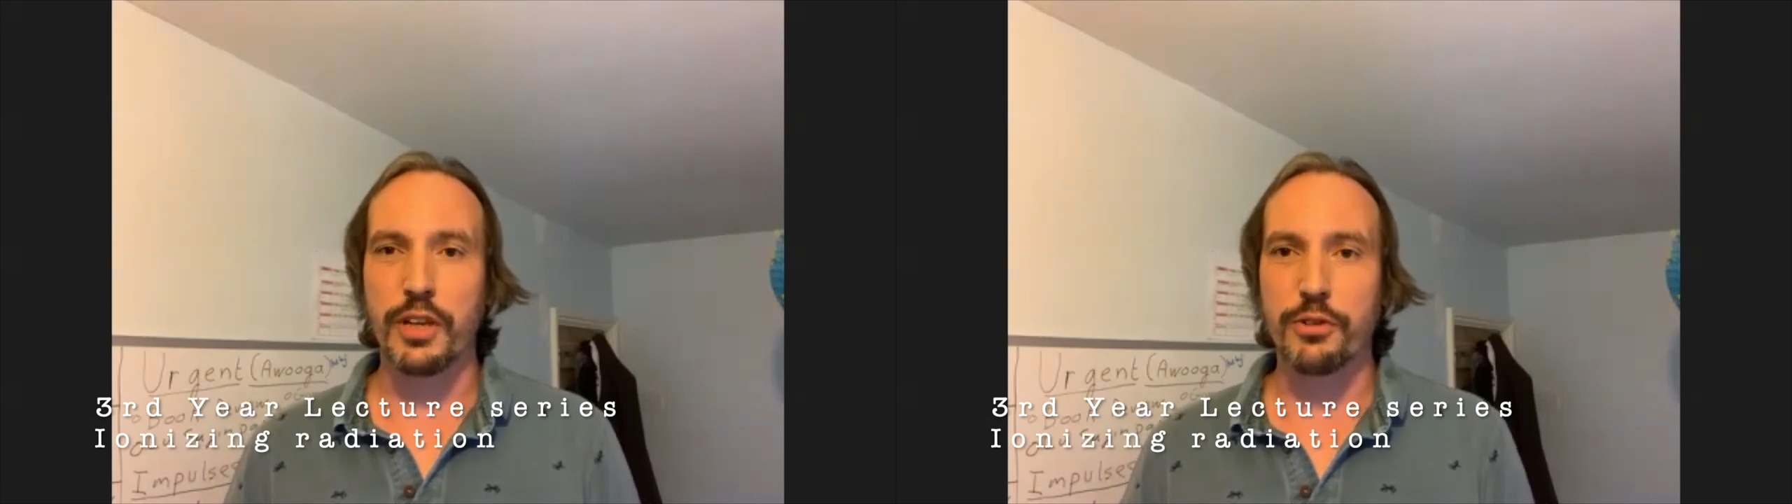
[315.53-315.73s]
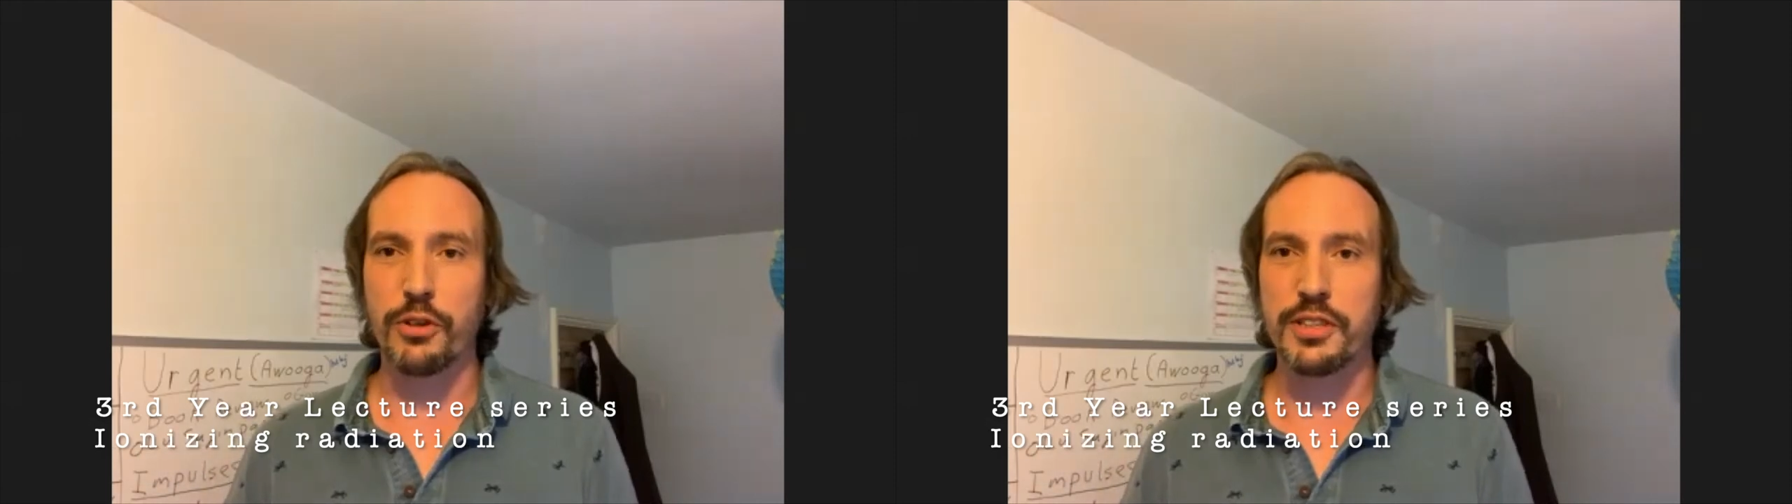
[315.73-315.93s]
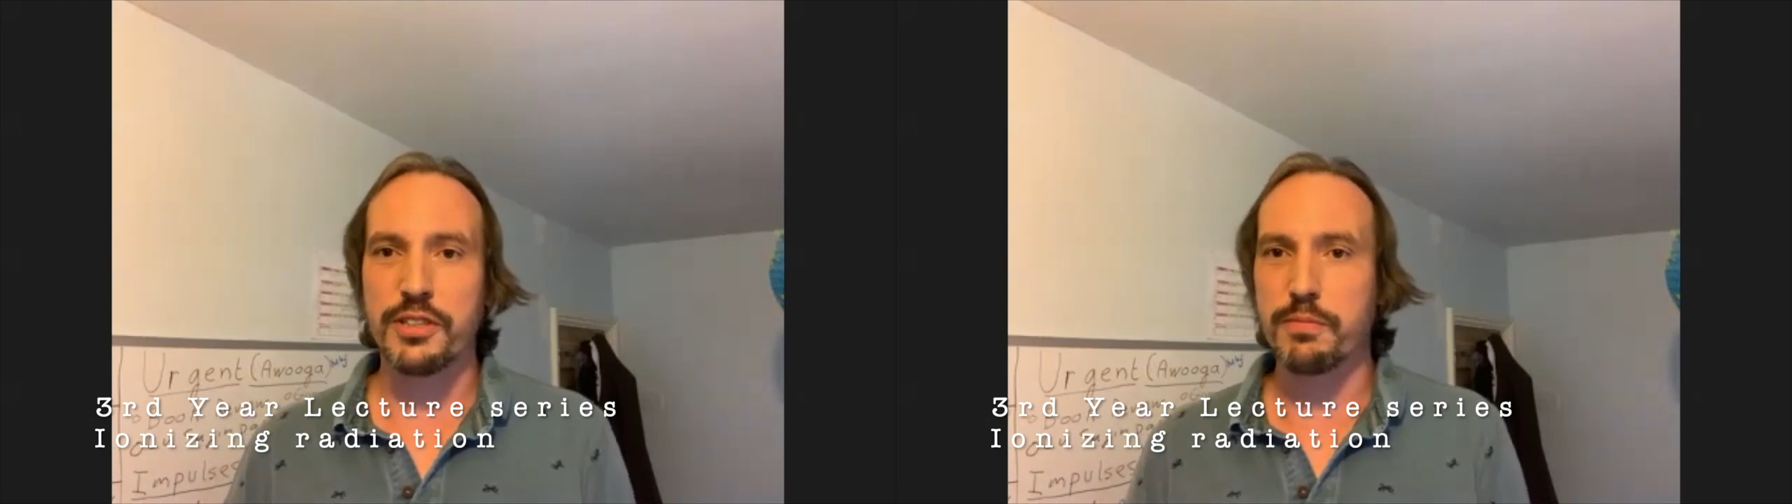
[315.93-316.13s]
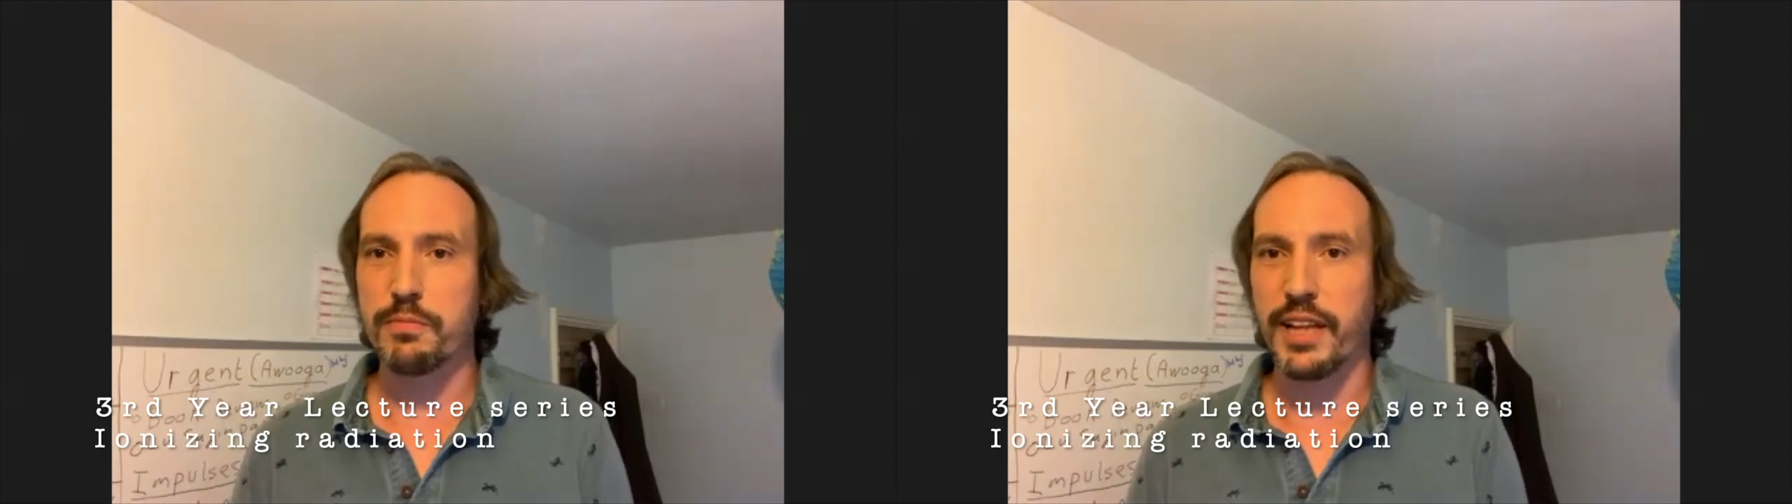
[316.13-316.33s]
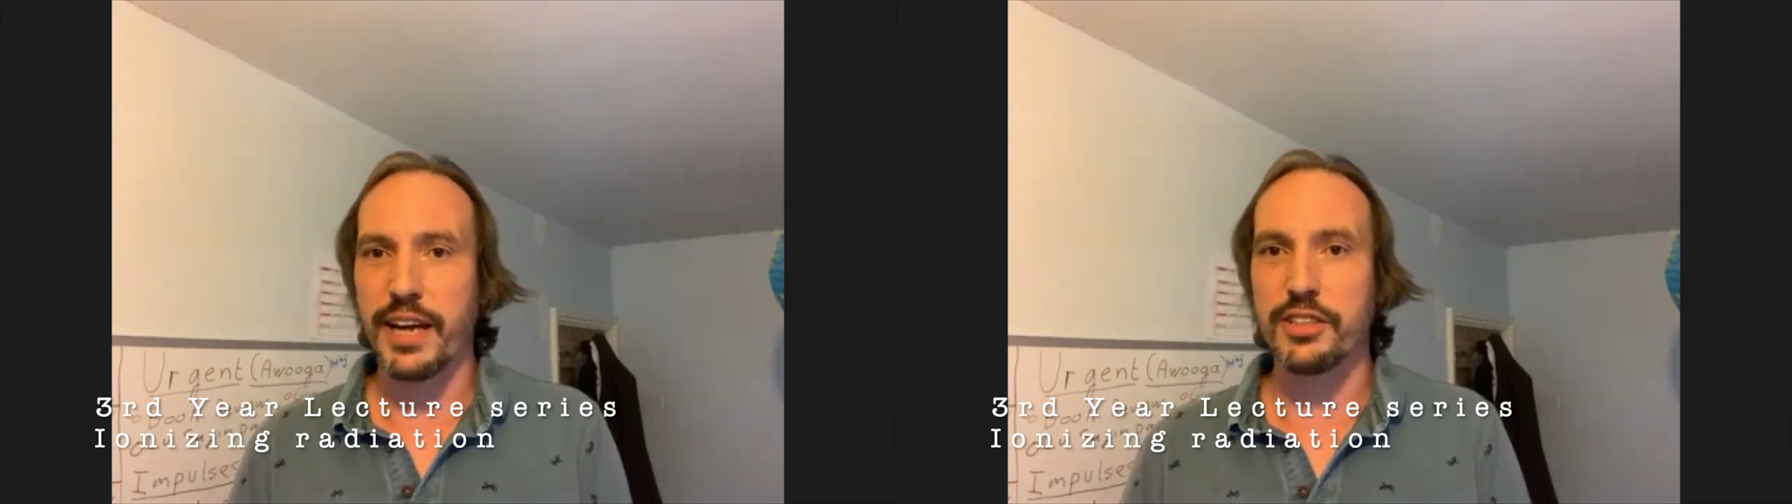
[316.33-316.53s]
I've got this
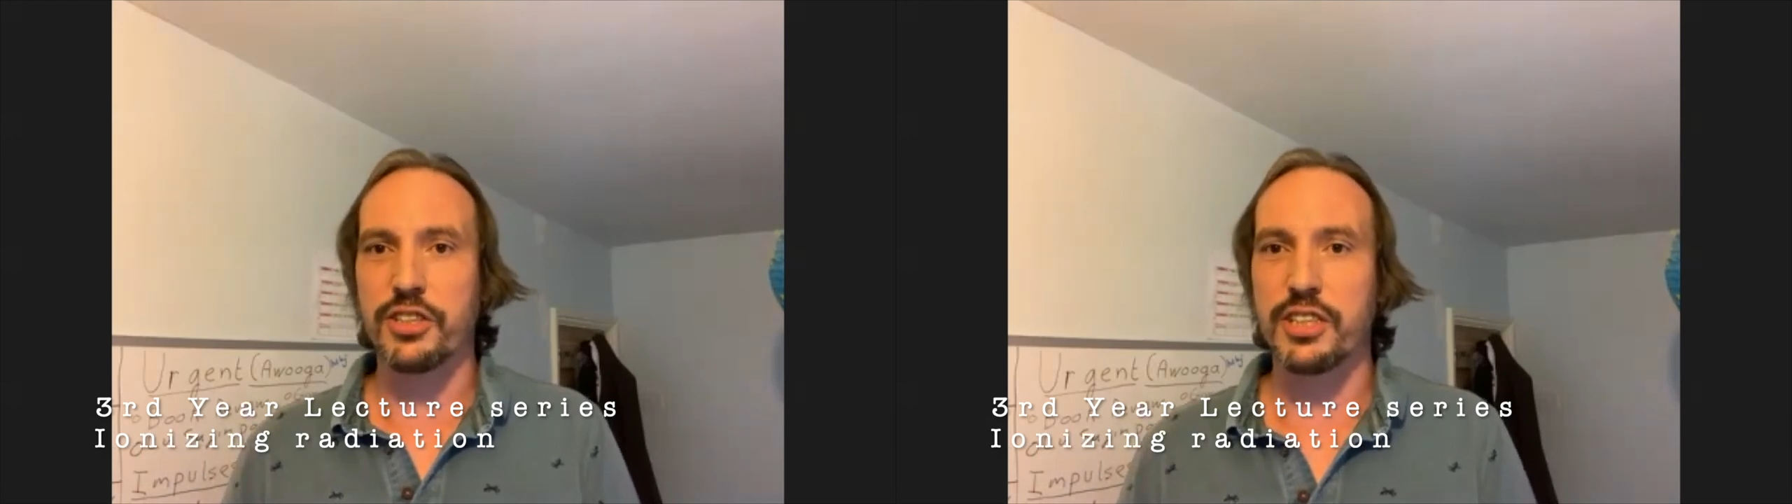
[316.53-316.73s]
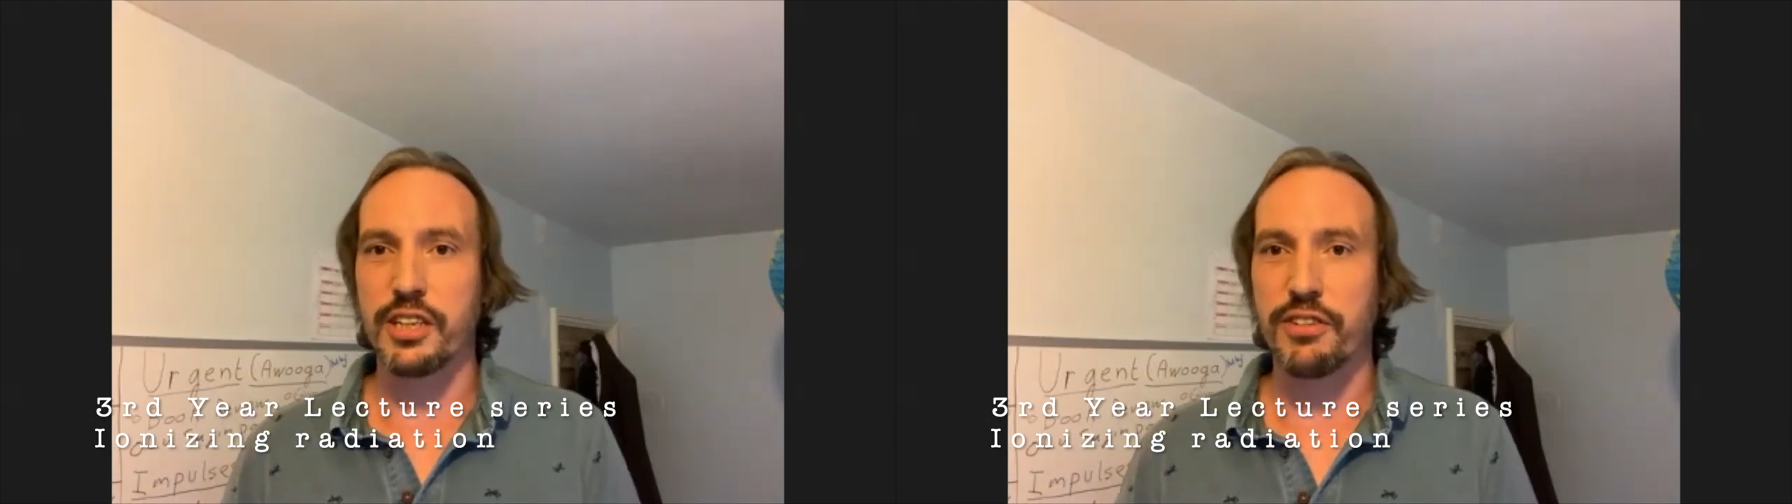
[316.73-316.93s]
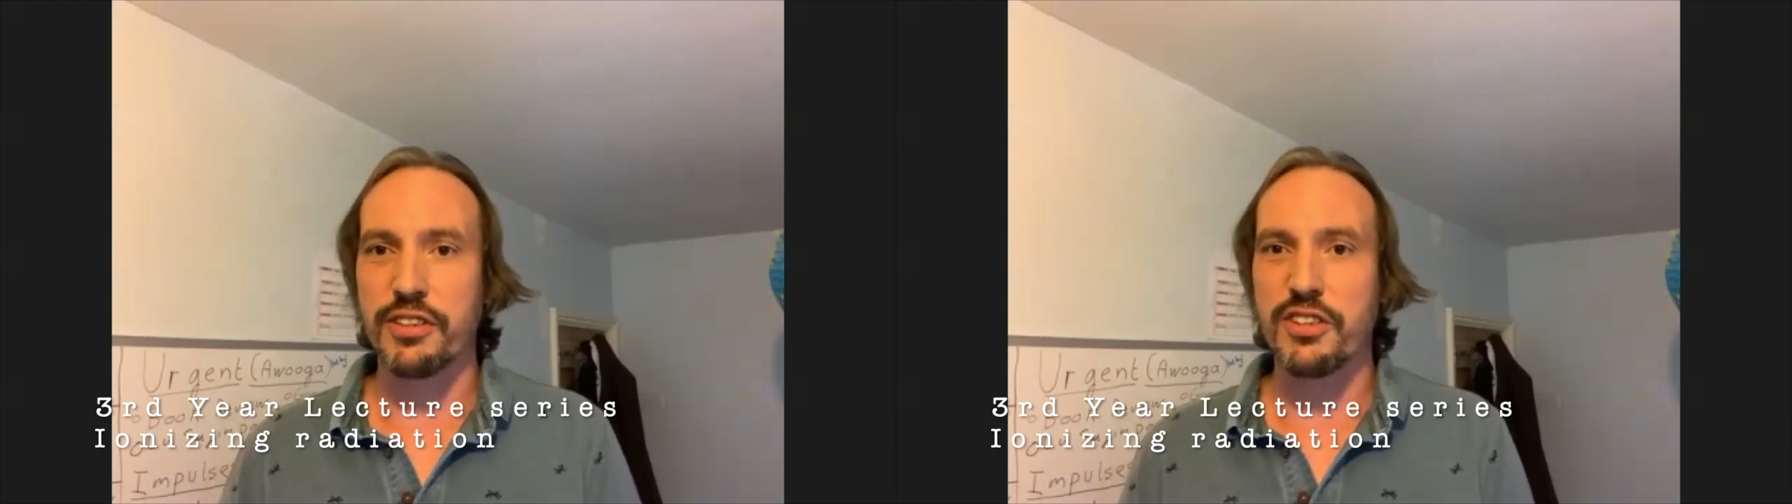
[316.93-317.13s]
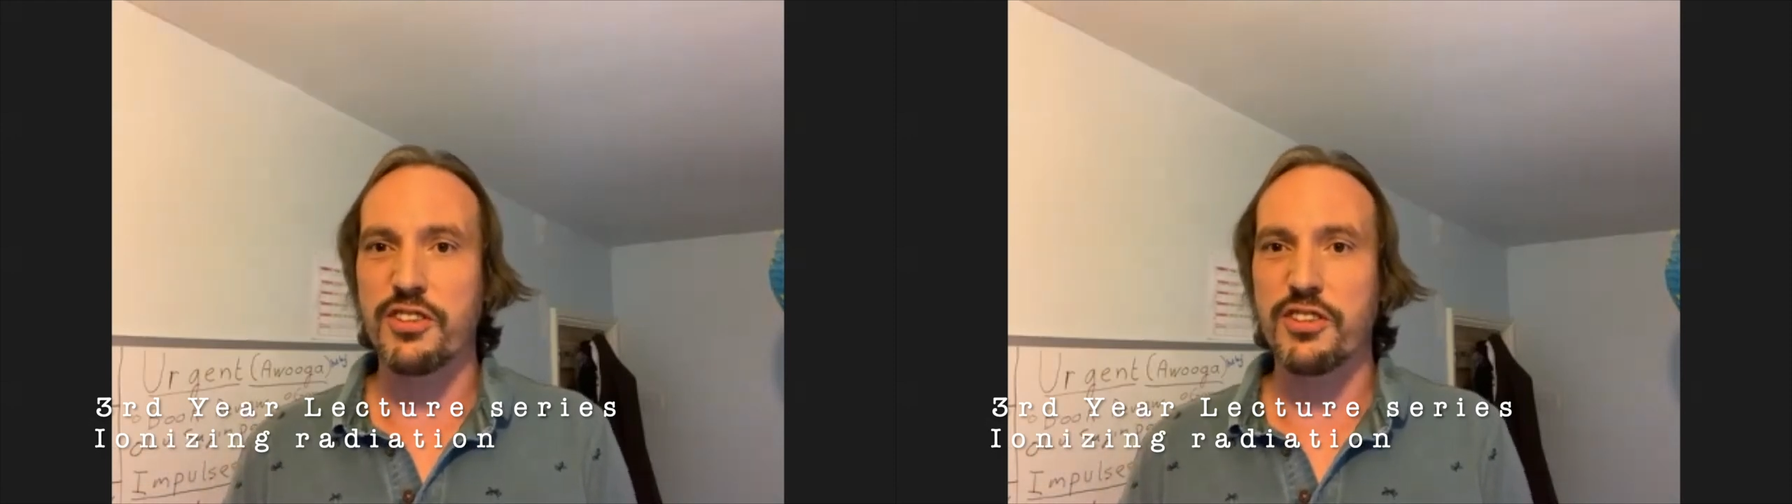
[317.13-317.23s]
lecture series,